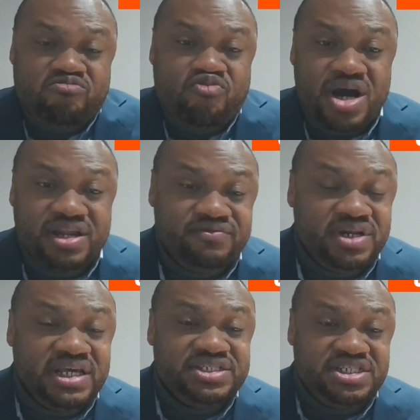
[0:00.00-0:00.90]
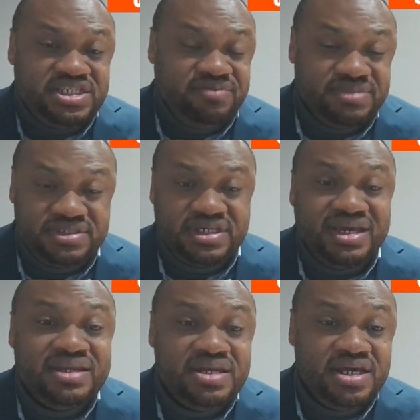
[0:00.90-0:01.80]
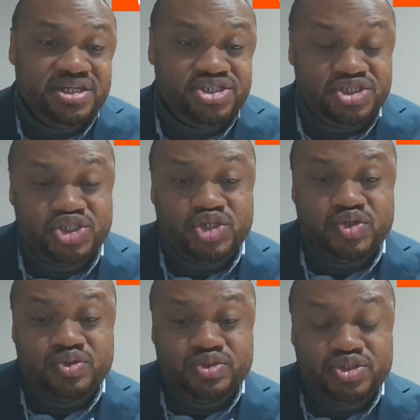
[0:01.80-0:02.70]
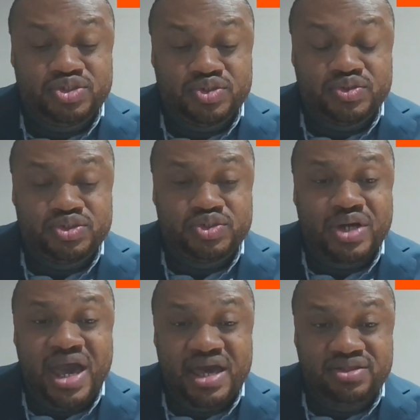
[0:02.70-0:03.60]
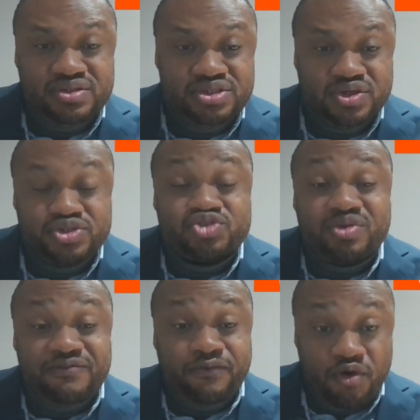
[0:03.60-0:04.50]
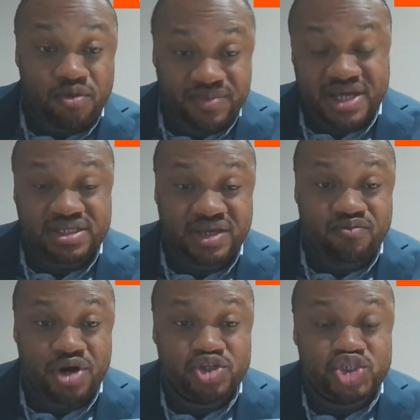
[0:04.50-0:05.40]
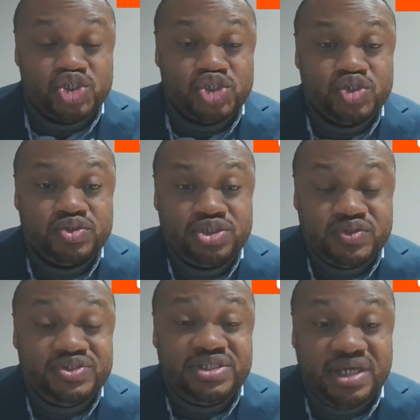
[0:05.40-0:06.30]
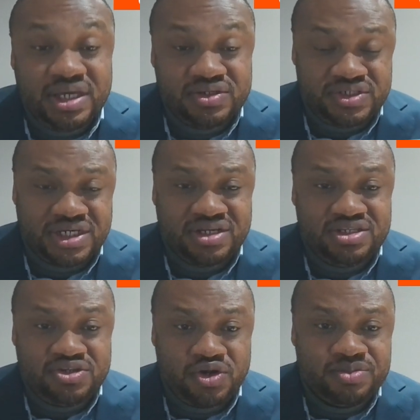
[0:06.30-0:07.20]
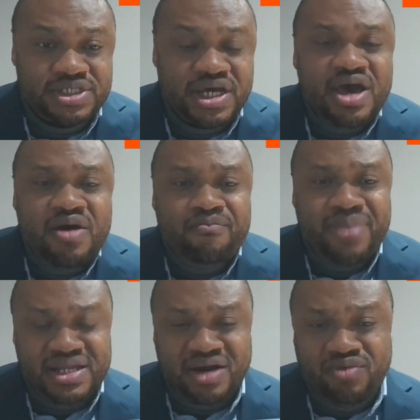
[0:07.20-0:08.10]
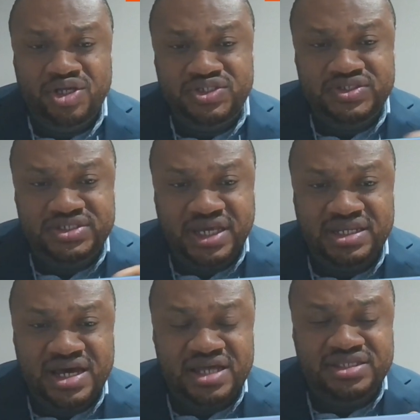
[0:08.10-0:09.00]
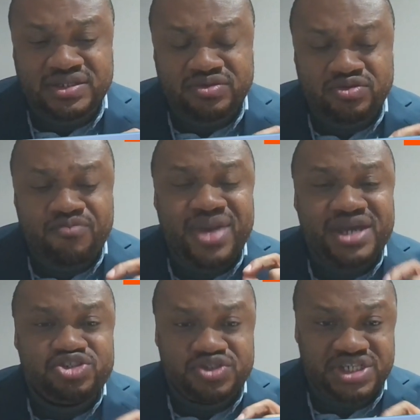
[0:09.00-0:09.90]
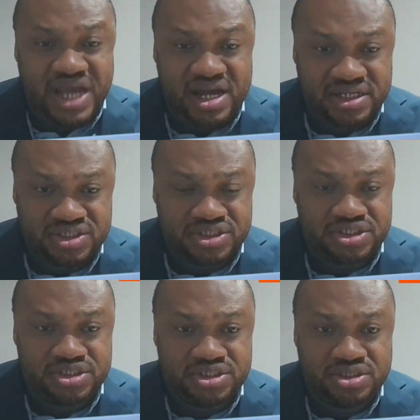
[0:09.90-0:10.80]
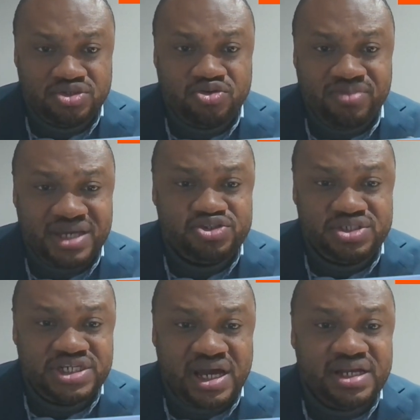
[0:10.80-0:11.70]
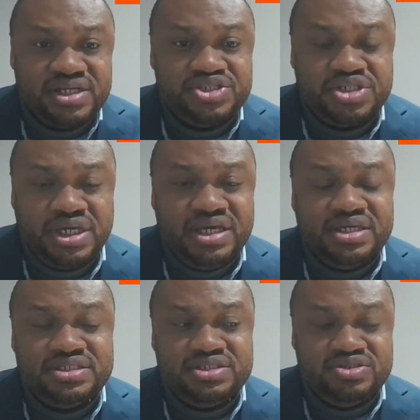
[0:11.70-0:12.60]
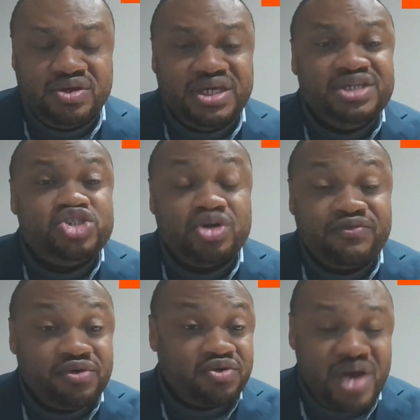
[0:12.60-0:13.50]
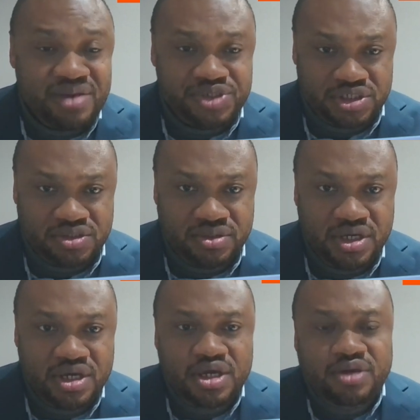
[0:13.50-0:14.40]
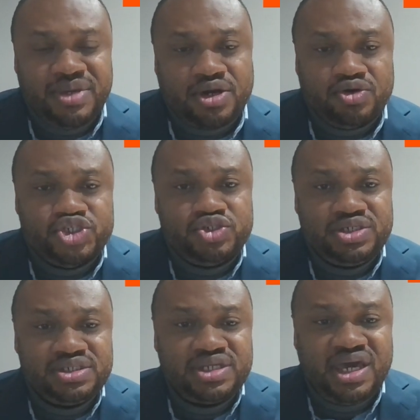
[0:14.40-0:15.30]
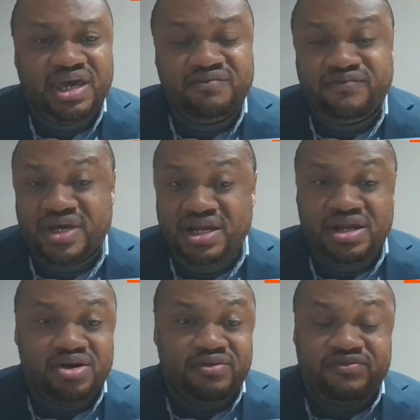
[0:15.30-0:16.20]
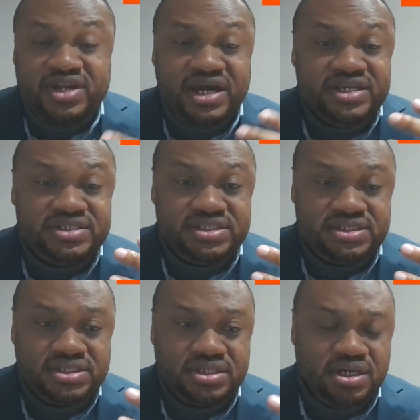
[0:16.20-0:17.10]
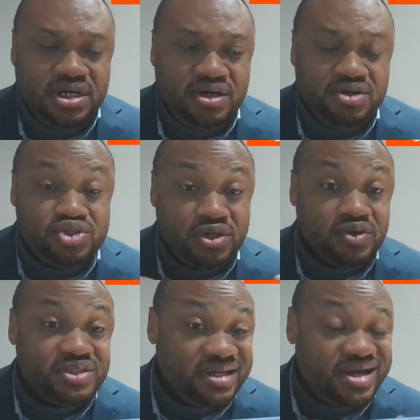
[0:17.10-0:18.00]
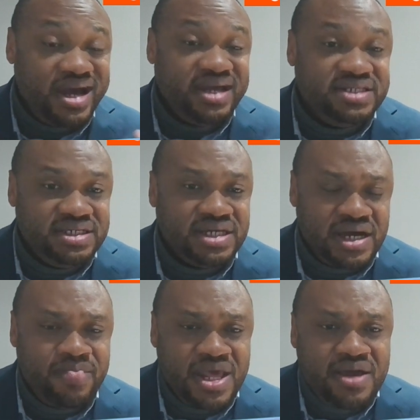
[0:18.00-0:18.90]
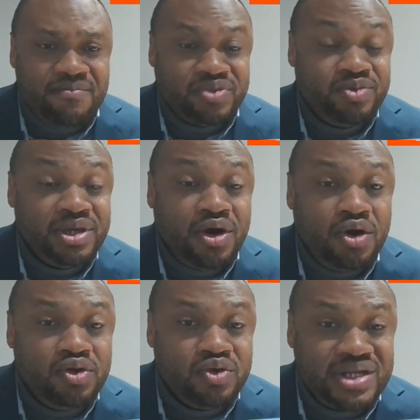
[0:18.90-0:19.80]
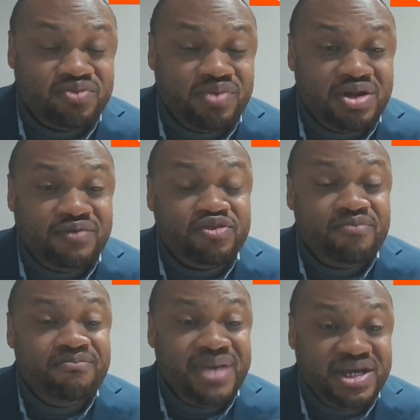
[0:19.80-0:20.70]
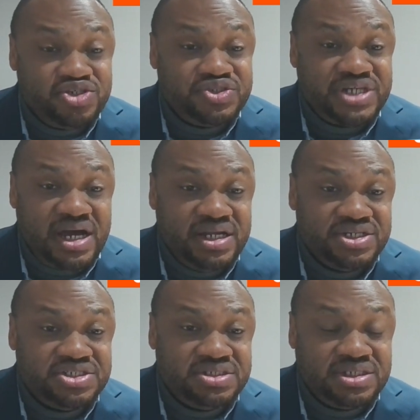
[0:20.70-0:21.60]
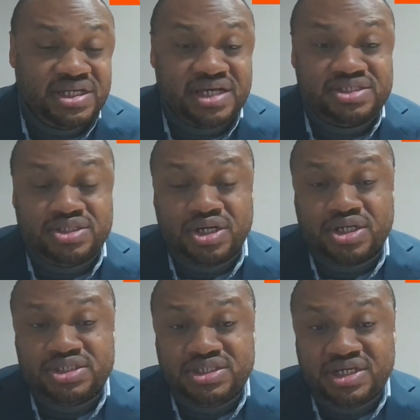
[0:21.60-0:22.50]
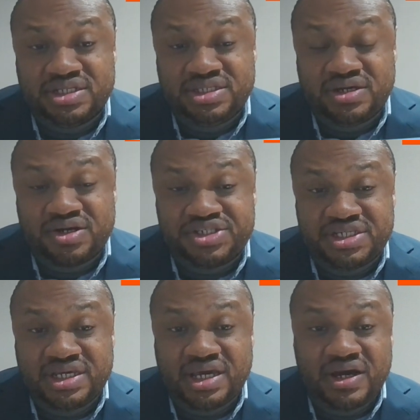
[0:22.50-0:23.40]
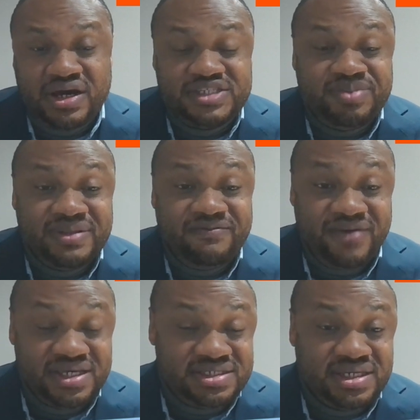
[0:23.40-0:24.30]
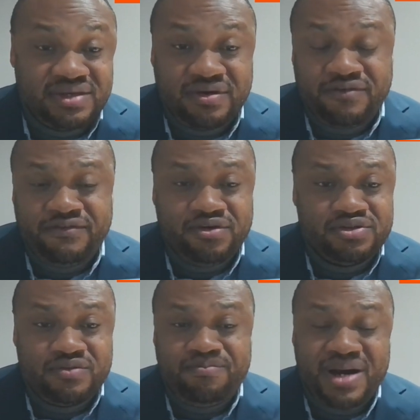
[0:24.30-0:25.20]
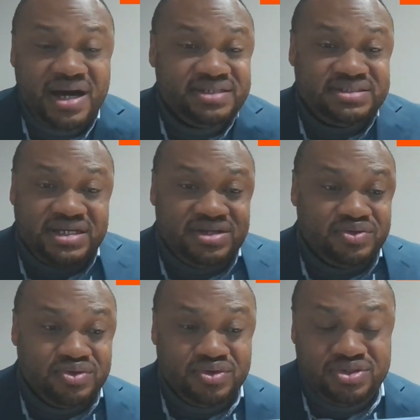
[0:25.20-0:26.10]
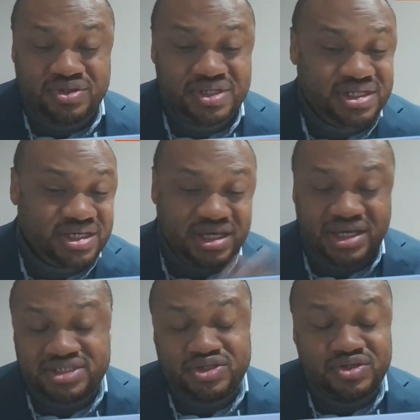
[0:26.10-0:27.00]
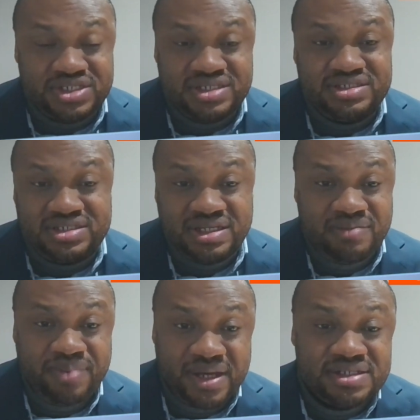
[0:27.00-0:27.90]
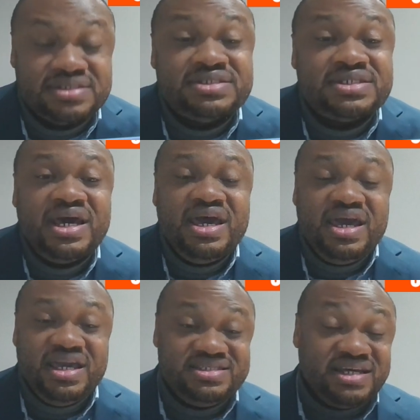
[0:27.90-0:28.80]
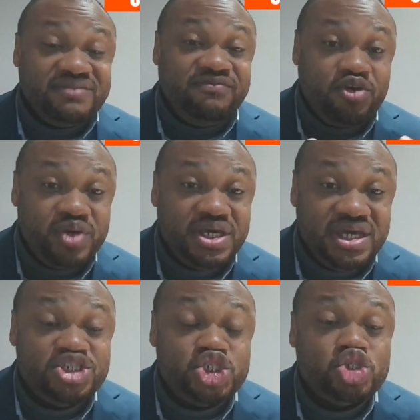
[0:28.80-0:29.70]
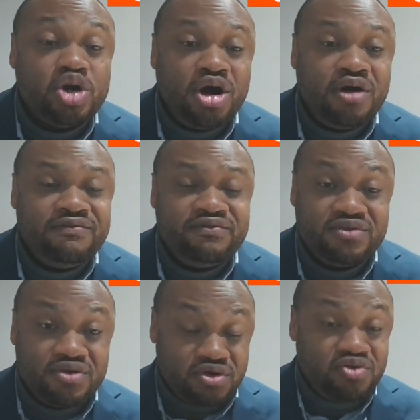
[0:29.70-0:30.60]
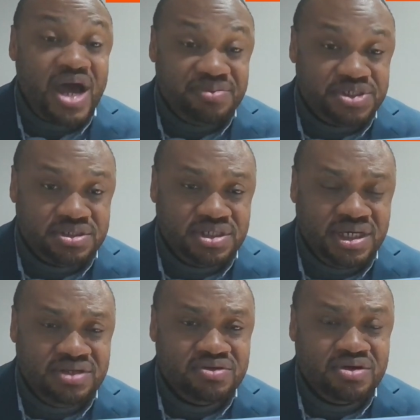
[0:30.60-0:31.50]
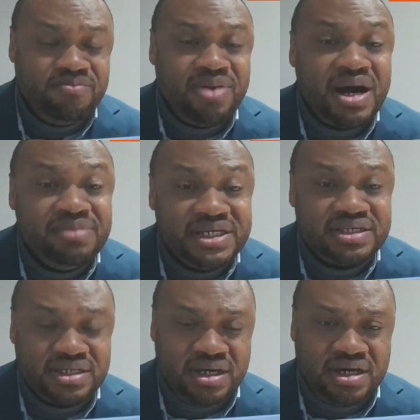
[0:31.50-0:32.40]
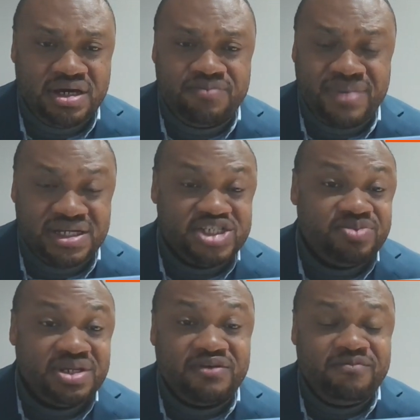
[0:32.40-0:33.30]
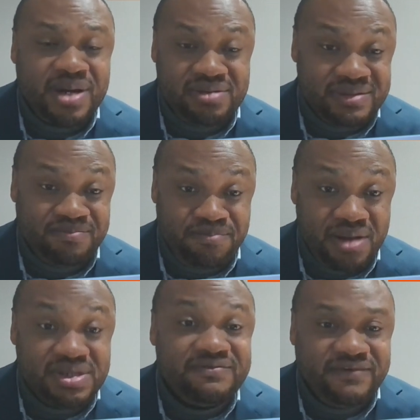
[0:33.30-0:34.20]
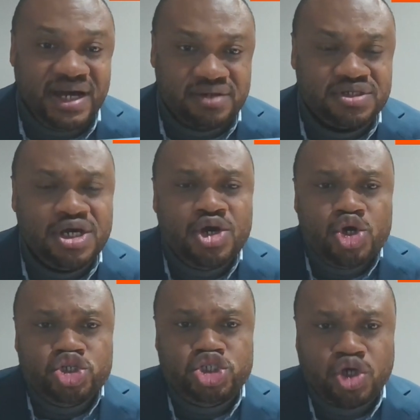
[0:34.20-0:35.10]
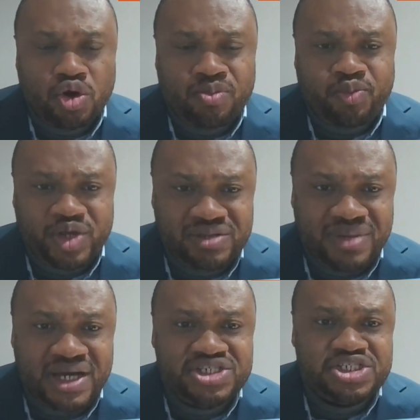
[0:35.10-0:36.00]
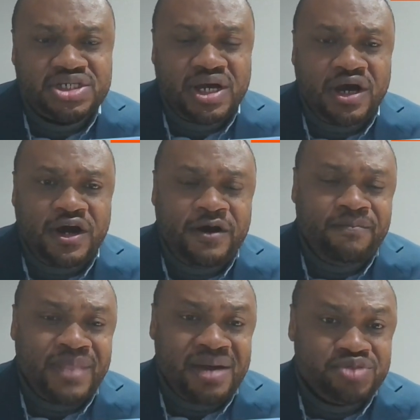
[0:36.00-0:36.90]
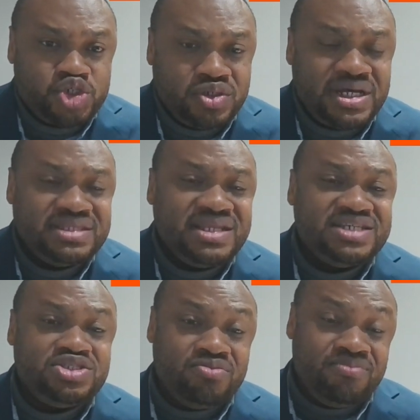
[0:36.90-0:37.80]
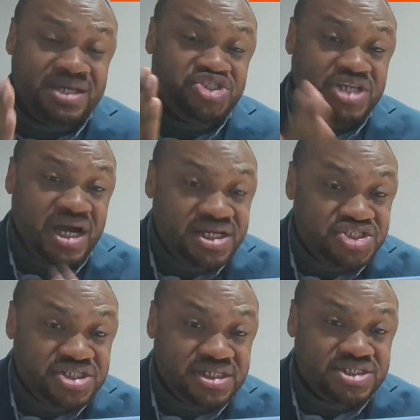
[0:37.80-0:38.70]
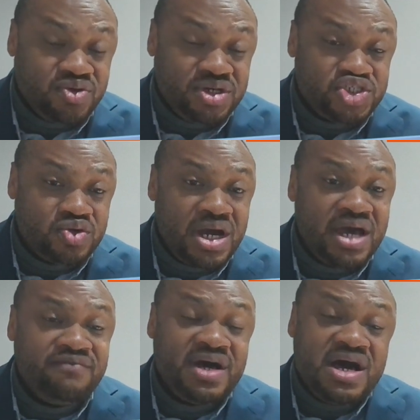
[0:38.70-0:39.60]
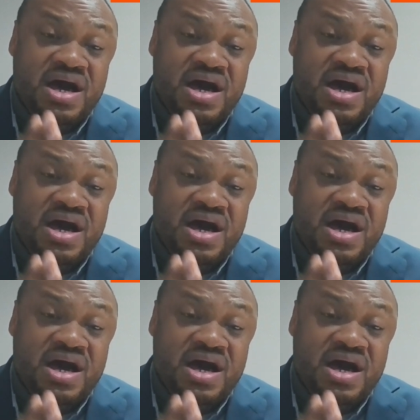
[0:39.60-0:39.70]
whatever legitimacy he needs to handle those reform that he want to see in the second terms. But I want to say that the major challenge is the issue of corruption, because you can have a lot of nice thought and idea, but we all know that one of the major challenge that the DRC has been facing for the past, I don't know, 30 decades or since independence, is that very issue of corruption in the public management of public fund. So pretty much, I'm sure that that's the main challenge that is going to have.